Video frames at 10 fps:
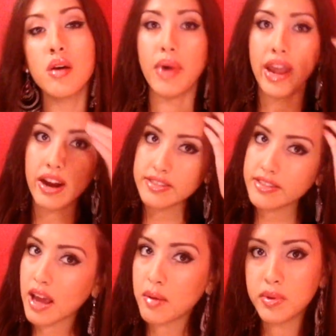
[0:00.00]
My hair
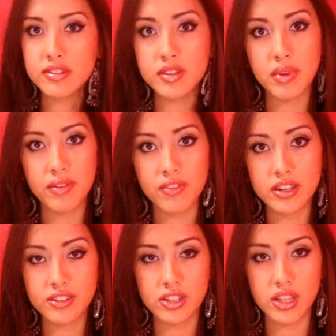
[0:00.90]
just happens to be
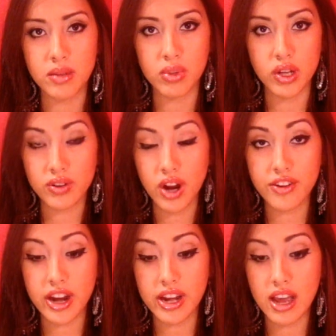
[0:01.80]
freshly blow dried
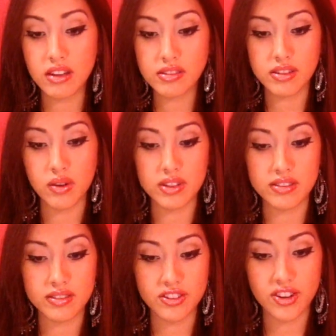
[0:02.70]
right now, so
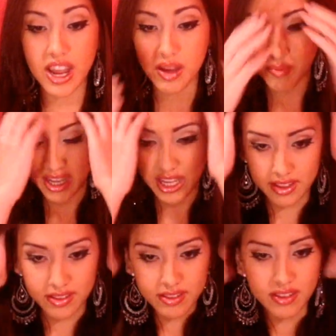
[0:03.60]
it's straight, but
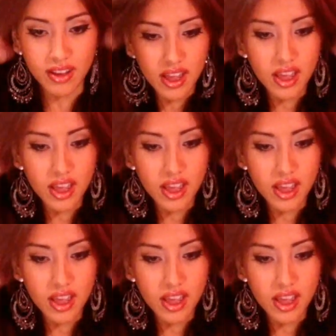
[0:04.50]
it's